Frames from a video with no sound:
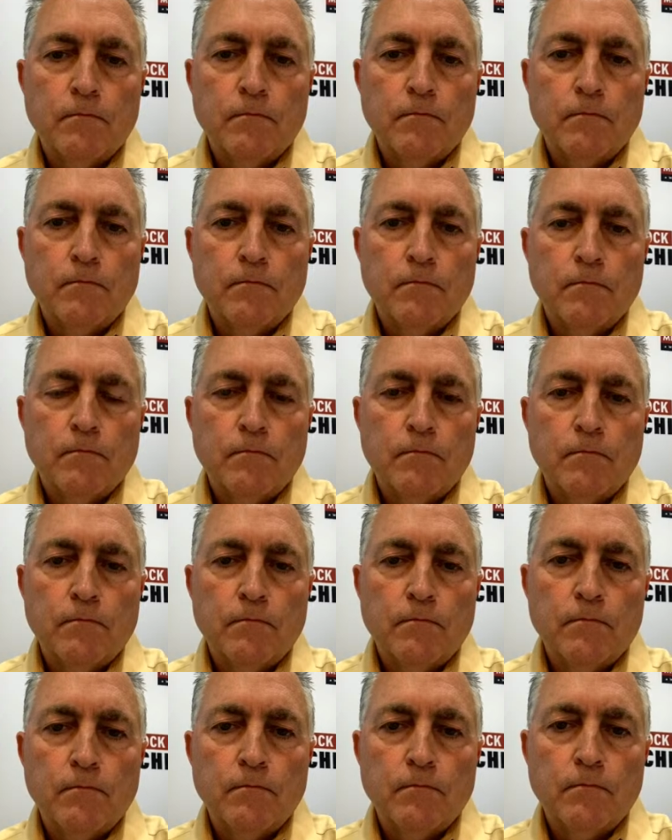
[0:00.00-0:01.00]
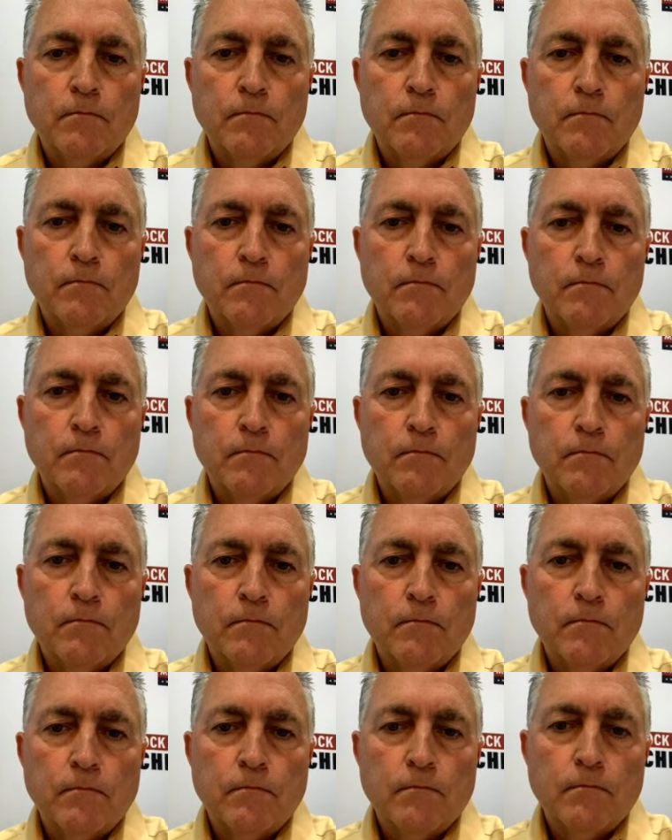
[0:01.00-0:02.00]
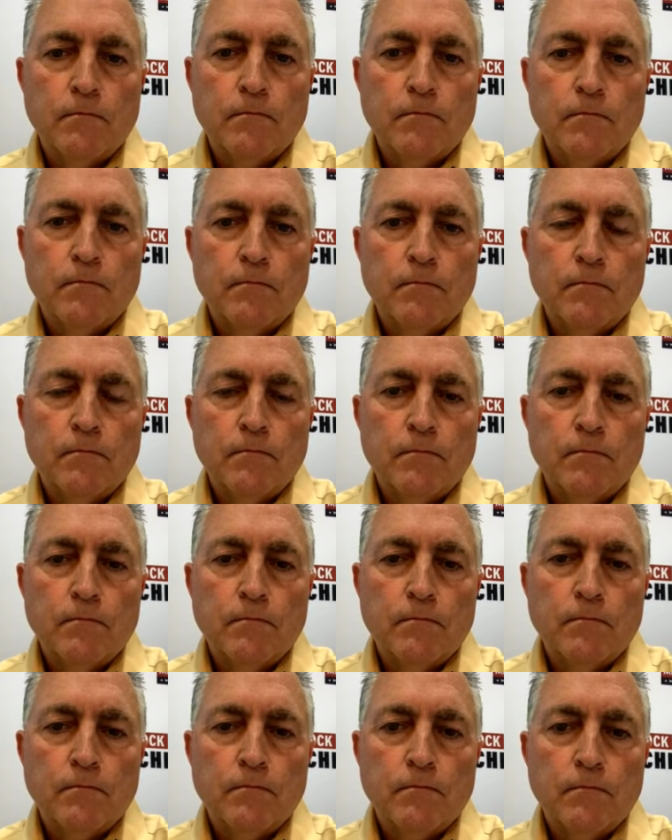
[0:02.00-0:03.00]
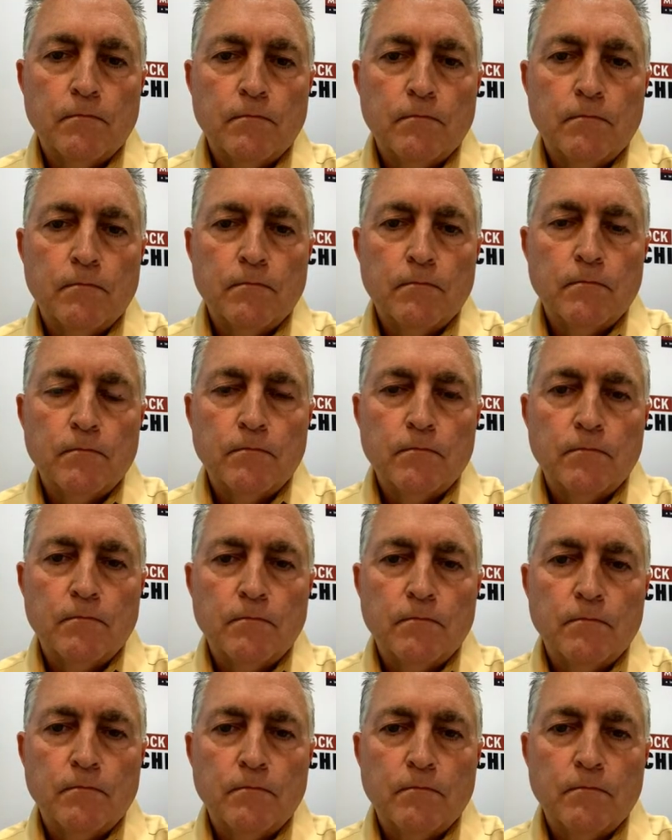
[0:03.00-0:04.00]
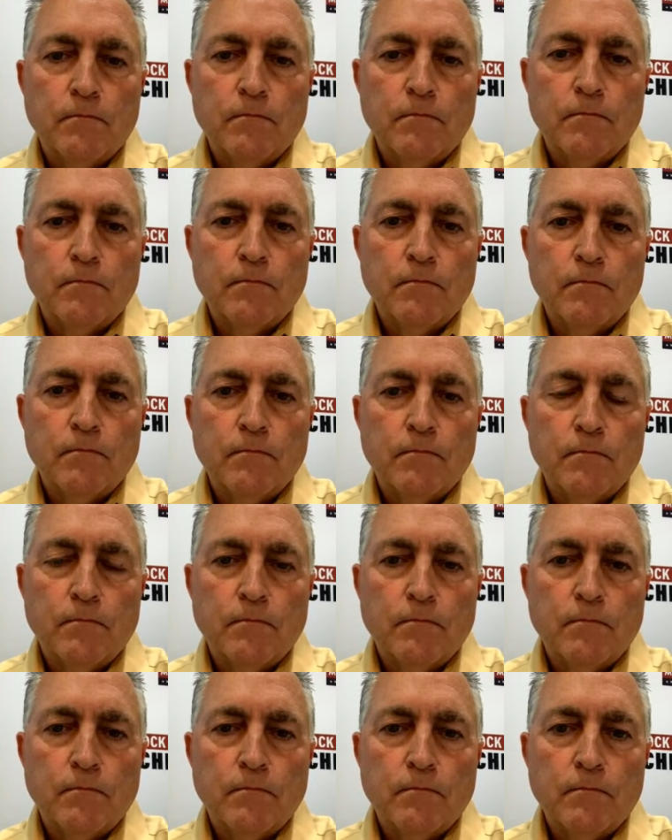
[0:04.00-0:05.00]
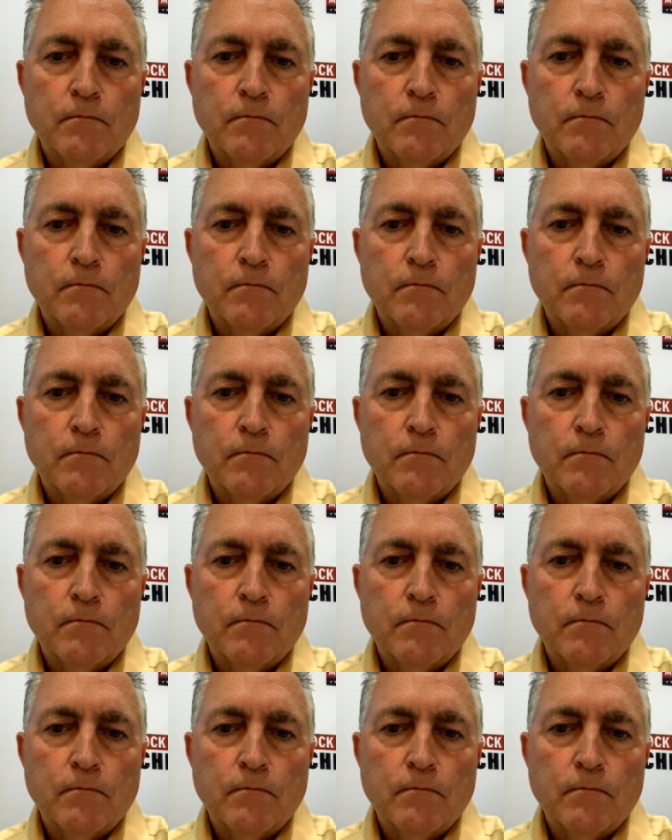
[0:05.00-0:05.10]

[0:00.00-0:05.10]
(silent)